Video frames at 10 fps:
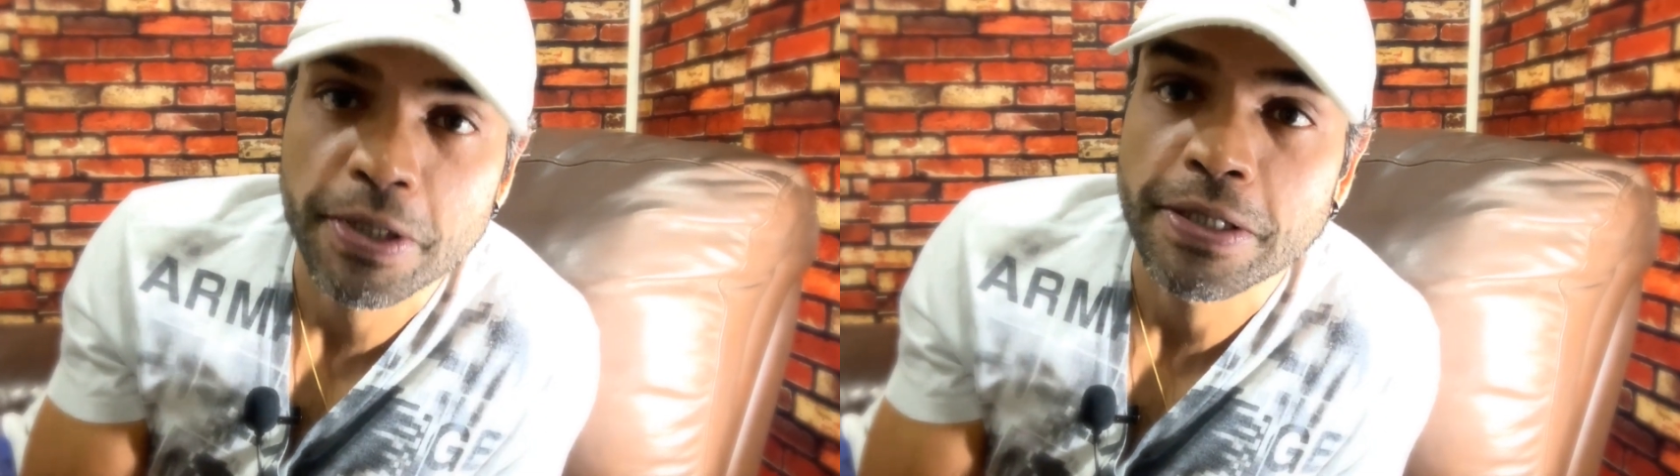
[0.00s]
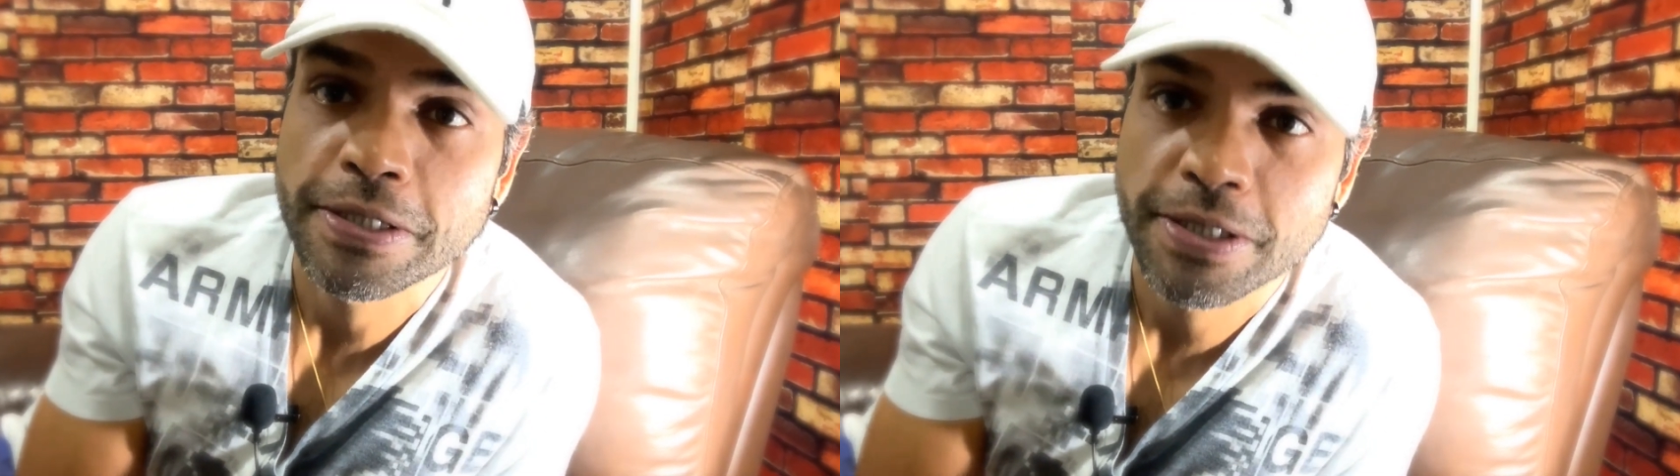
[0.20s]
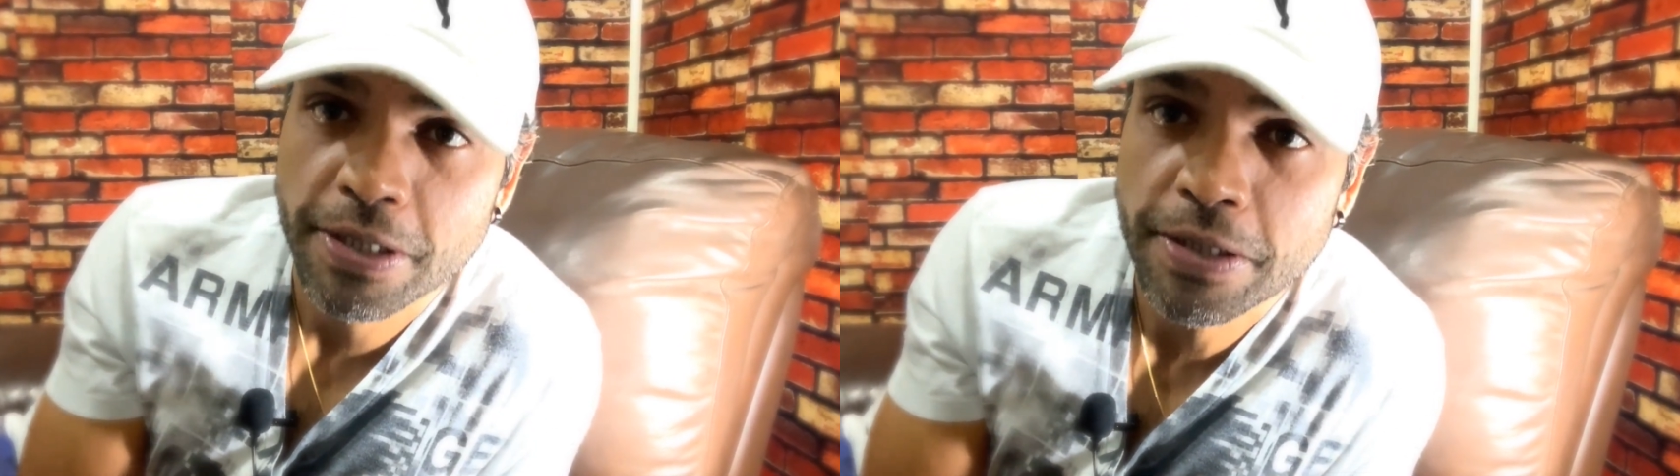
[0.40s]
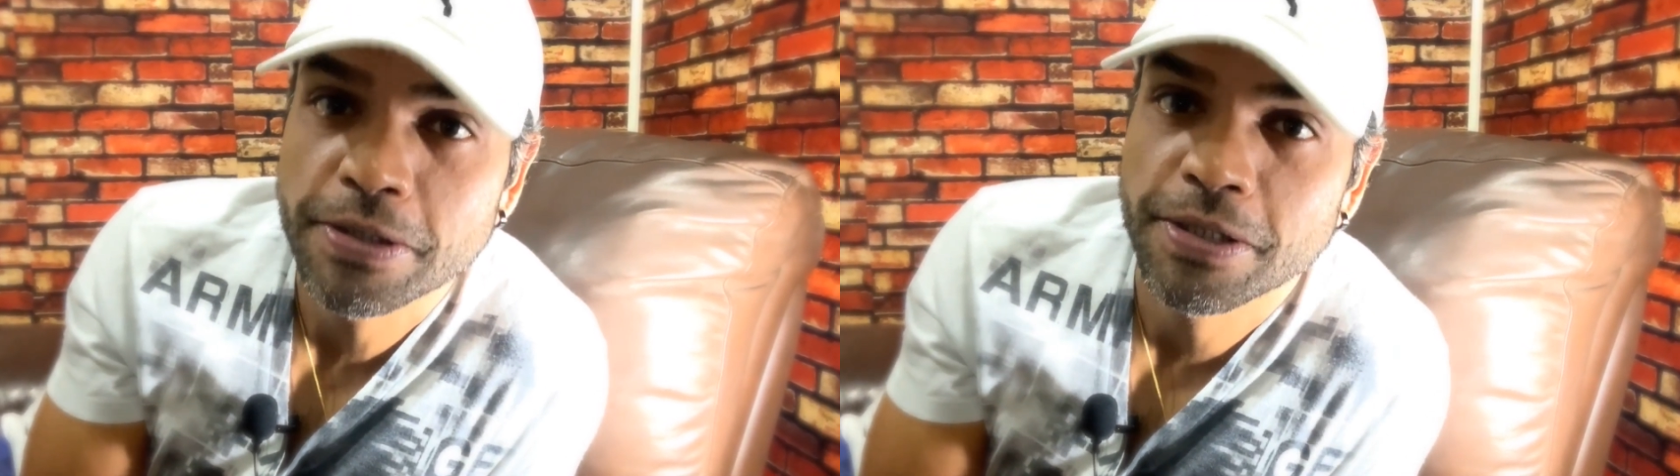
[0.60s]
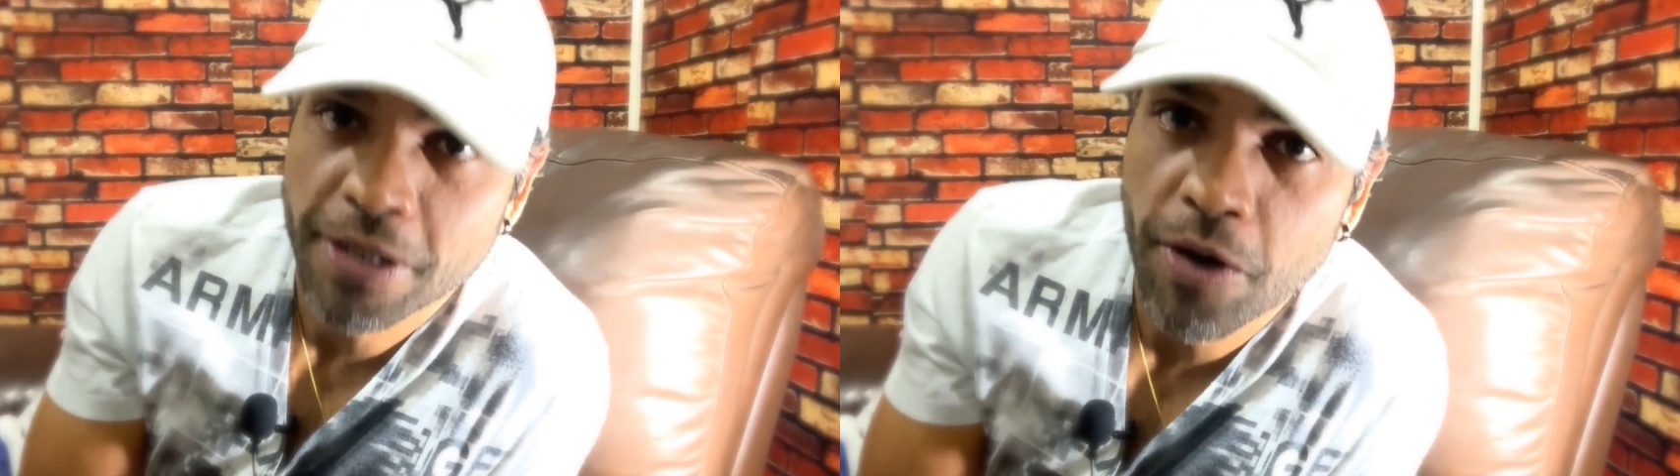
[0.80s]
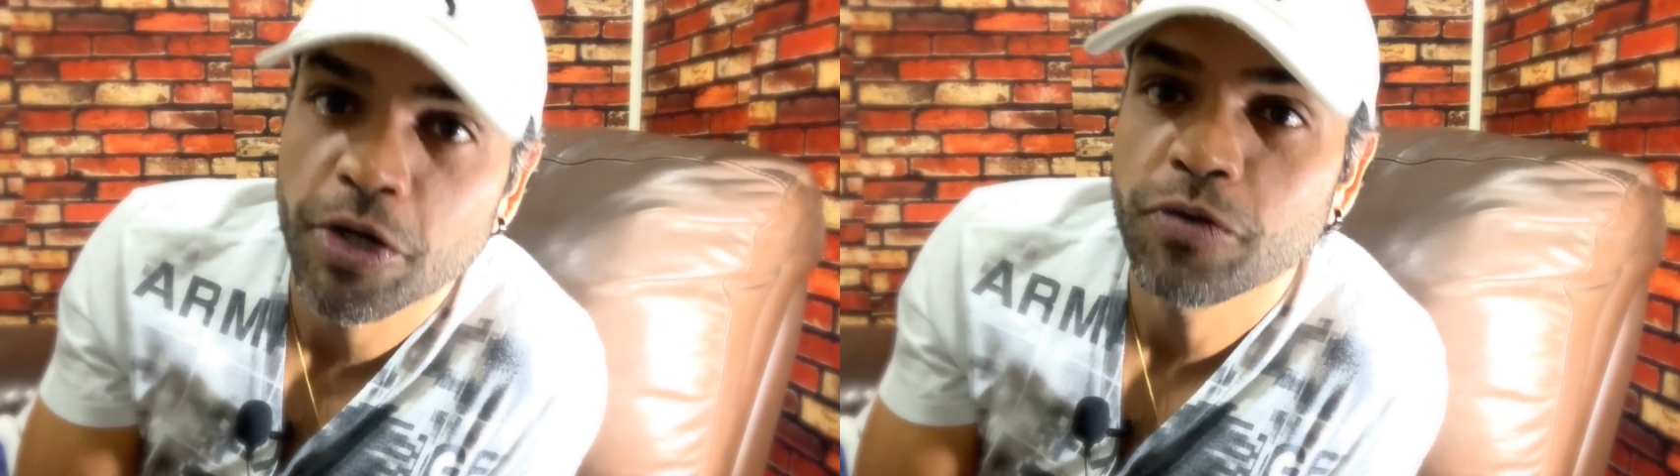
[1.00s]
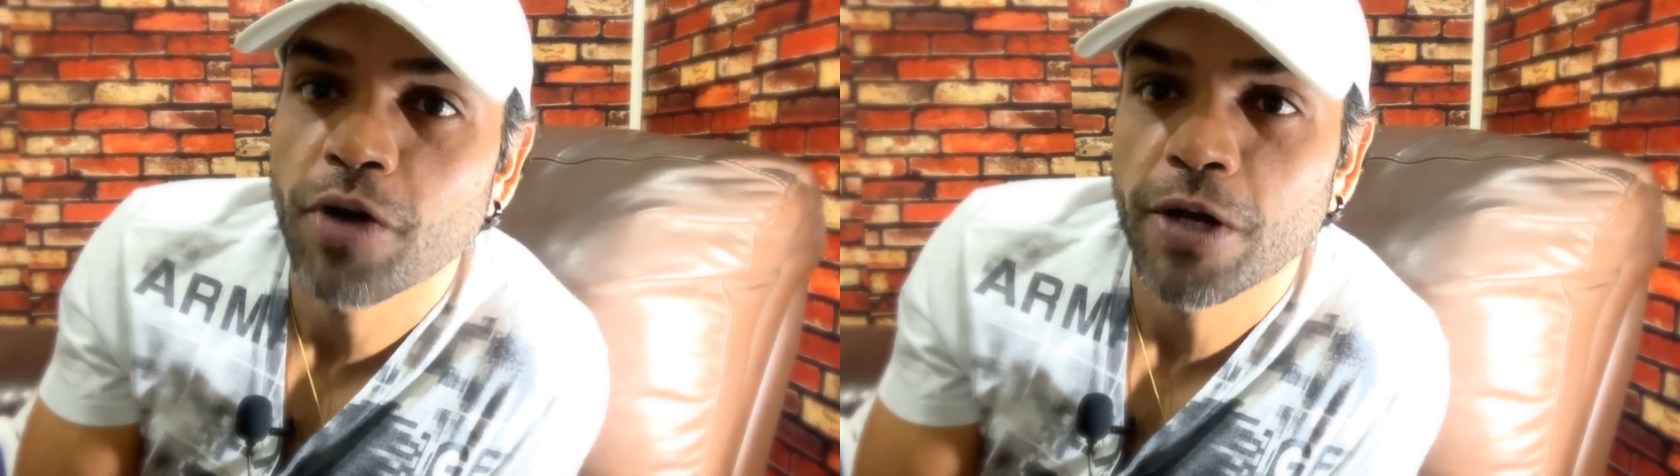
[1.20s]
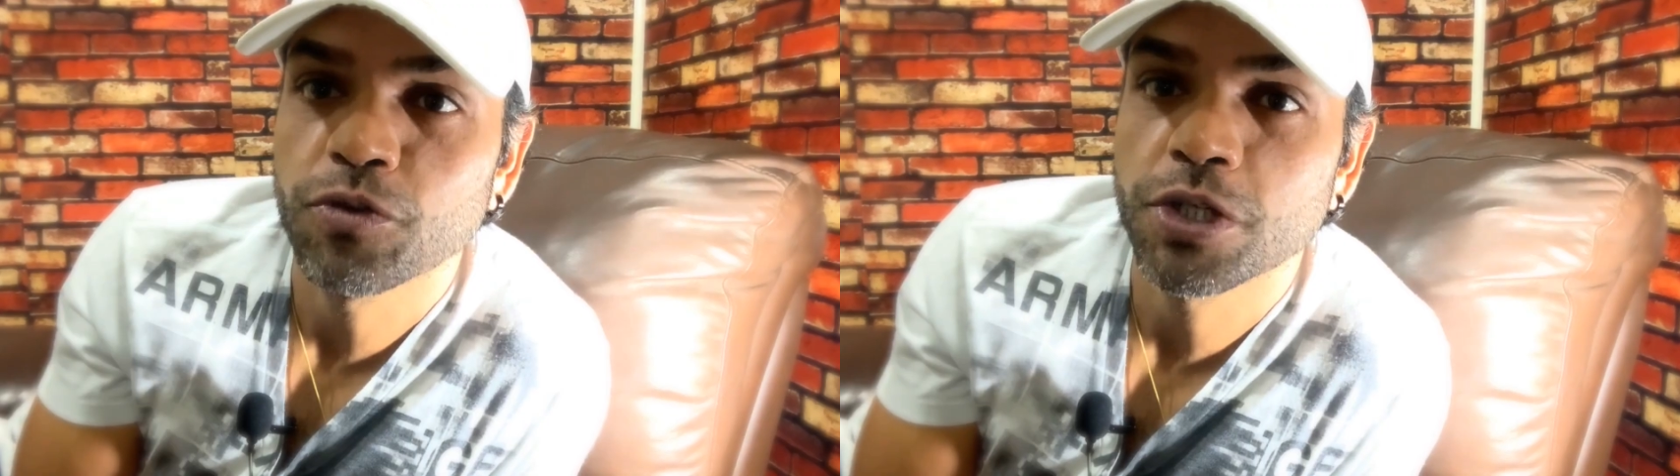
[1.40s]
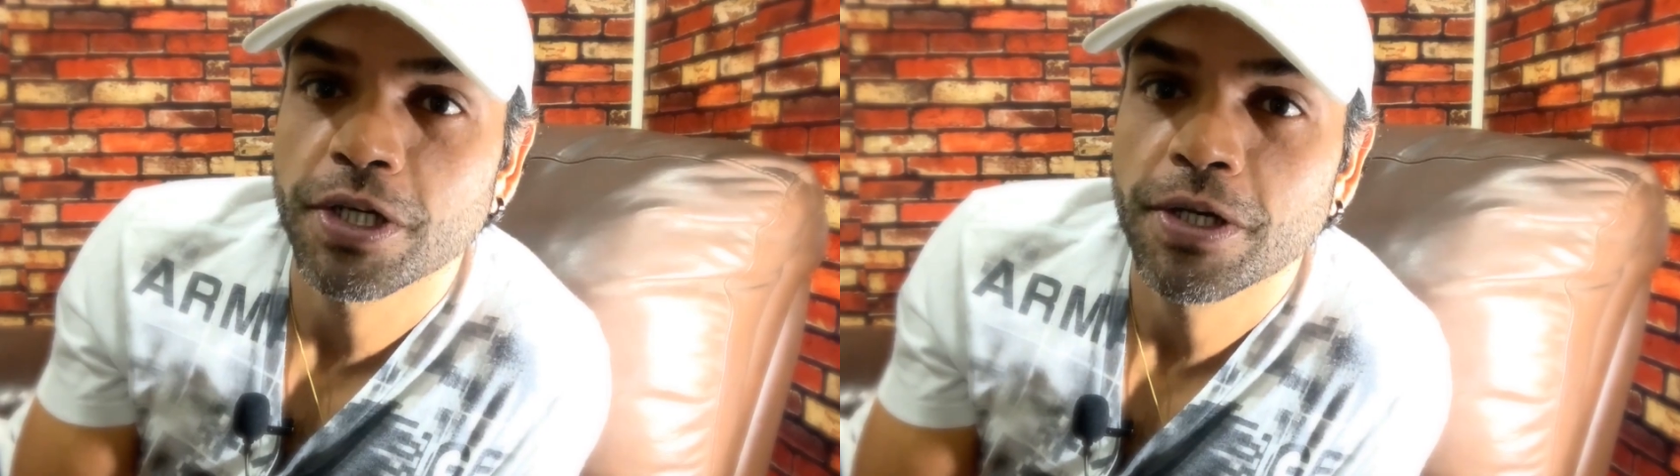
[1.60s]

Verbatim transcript: concerns surrounding 5G,